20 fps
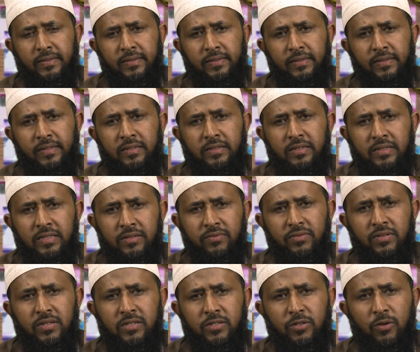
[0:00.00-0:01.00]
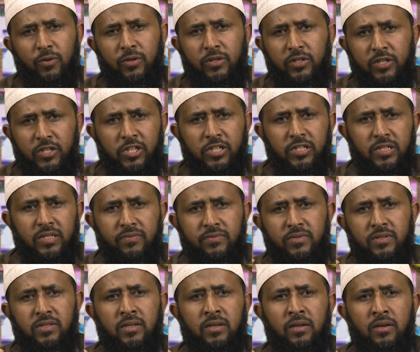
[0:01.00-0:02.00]
endeavors or
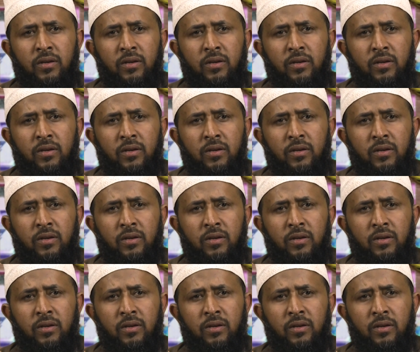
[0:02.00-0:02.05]
initiatives